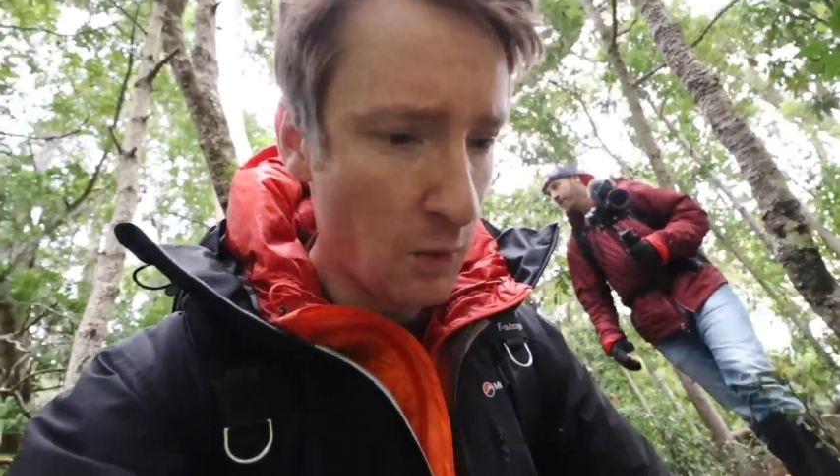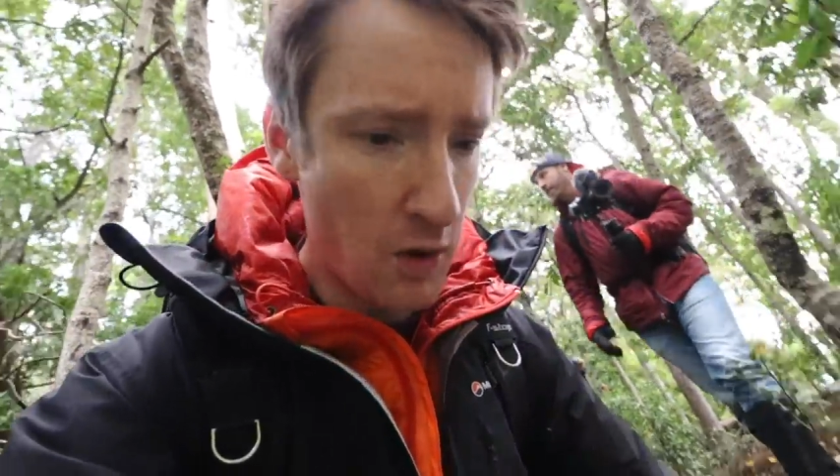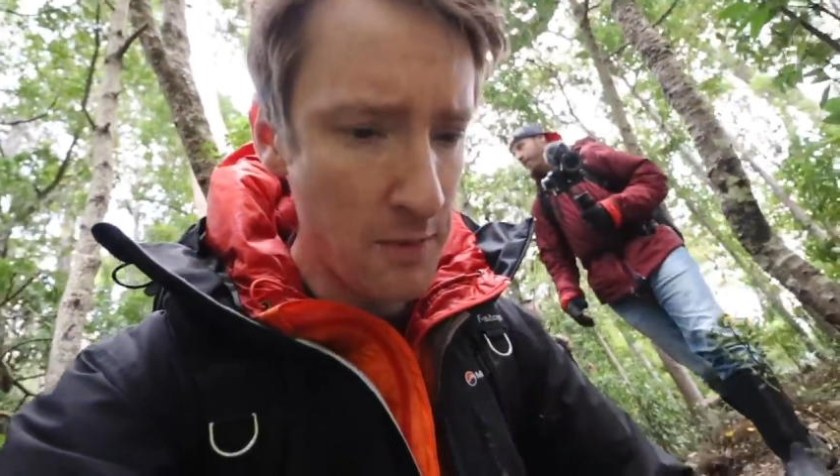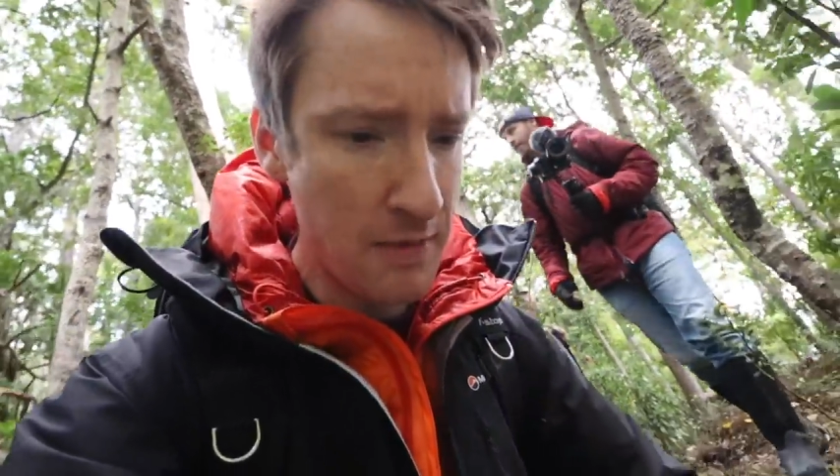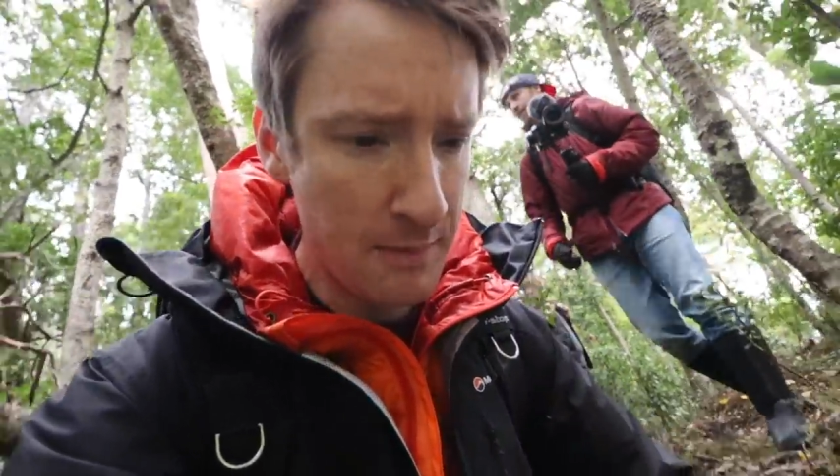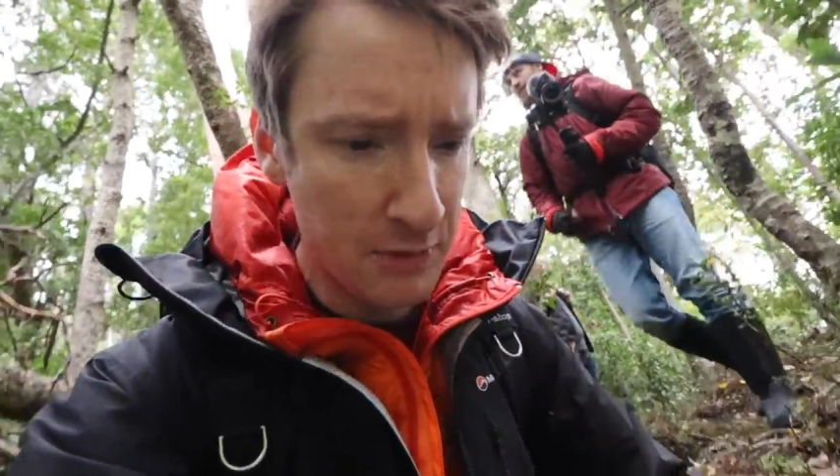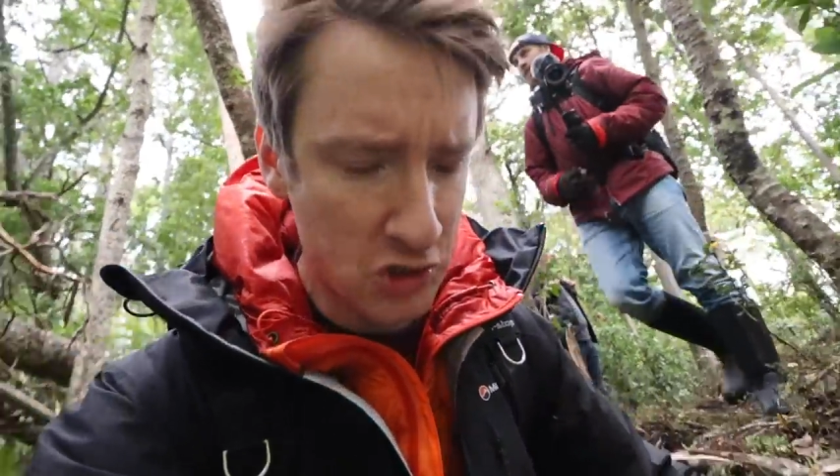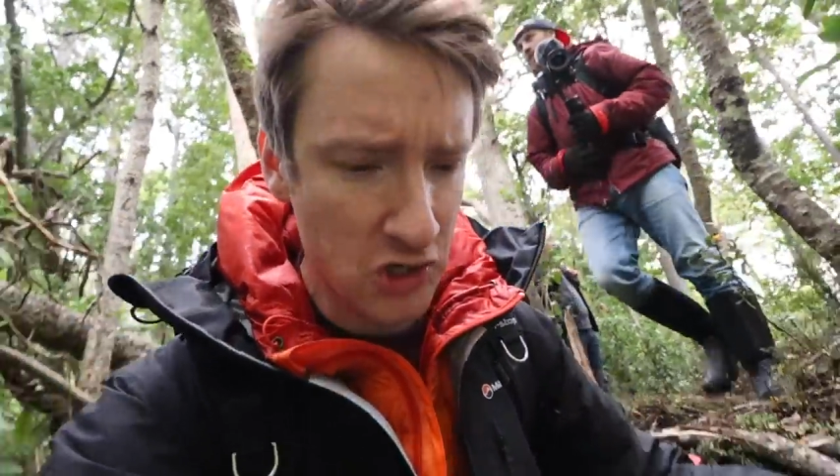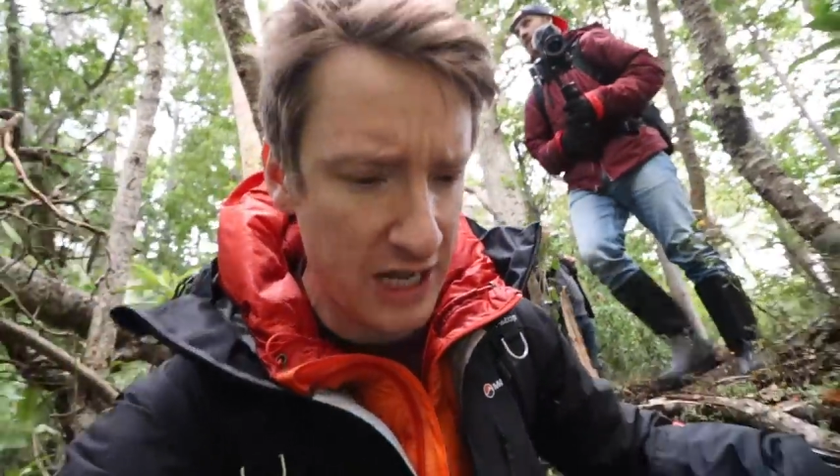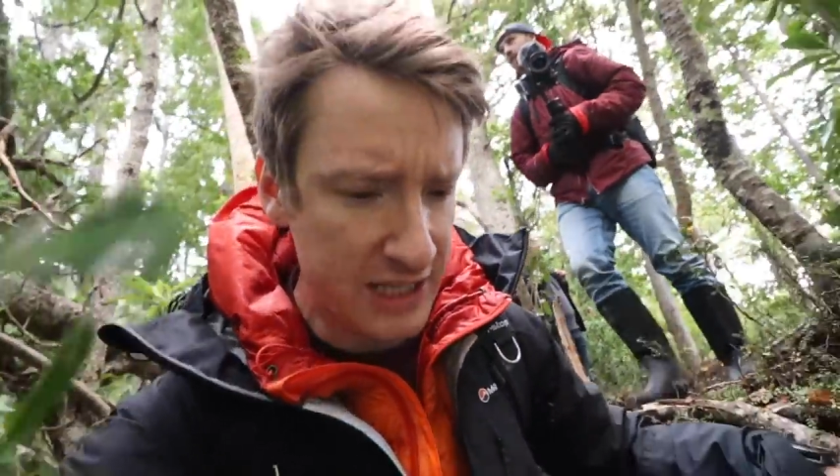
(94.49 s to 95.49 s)
one member
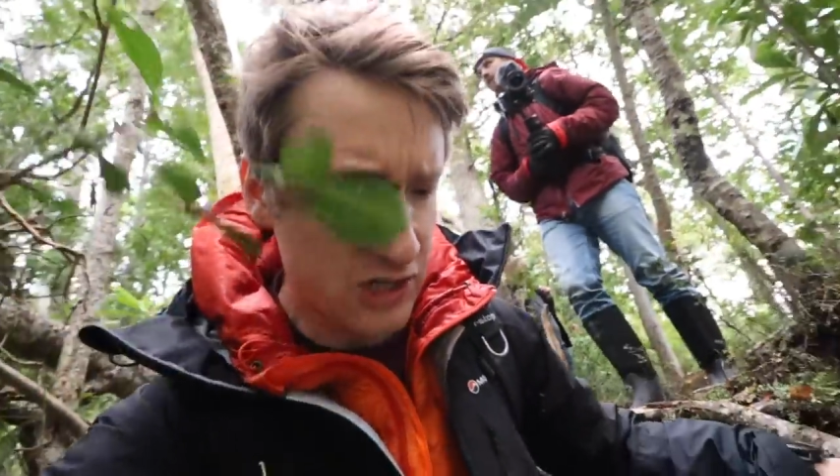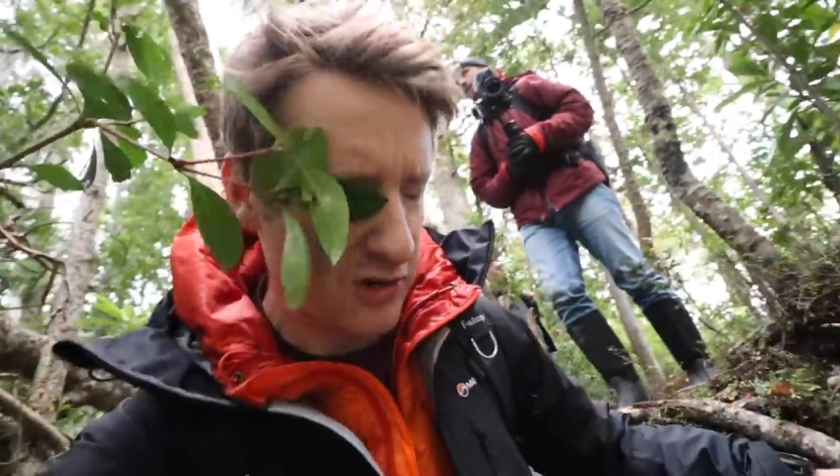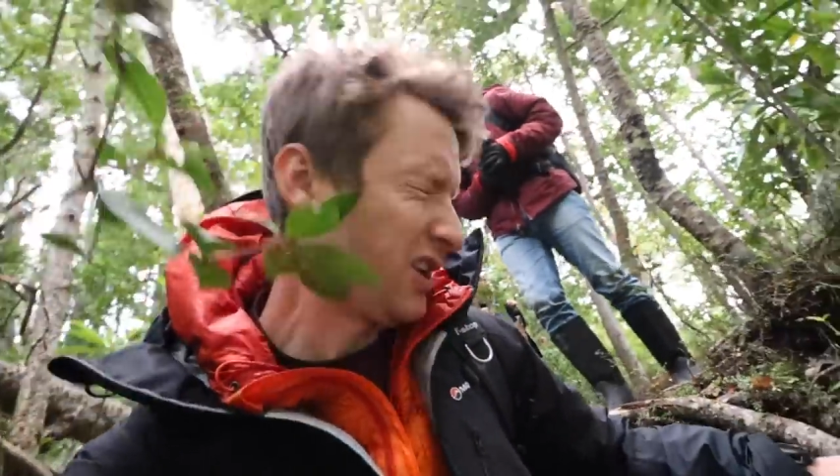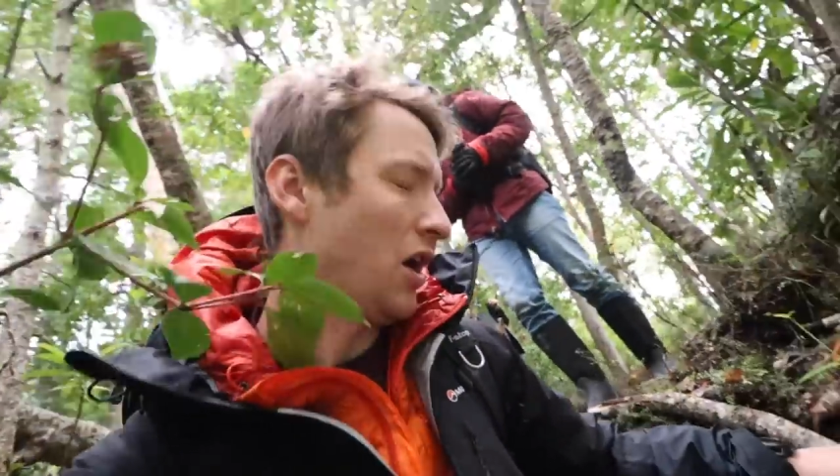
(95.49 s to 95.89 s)
tried to